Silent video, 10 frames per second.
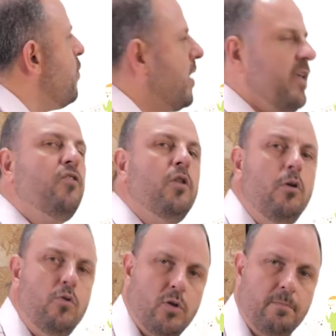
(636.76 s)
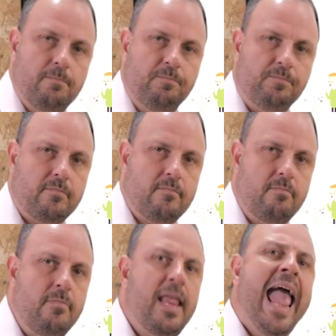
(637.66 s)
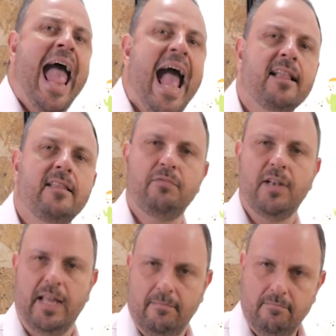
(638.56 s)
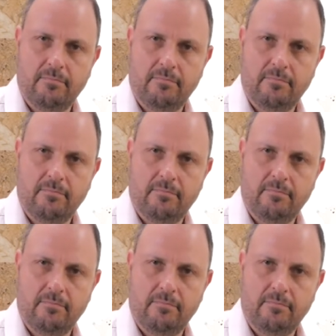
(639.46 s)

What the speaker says: for a solution actively.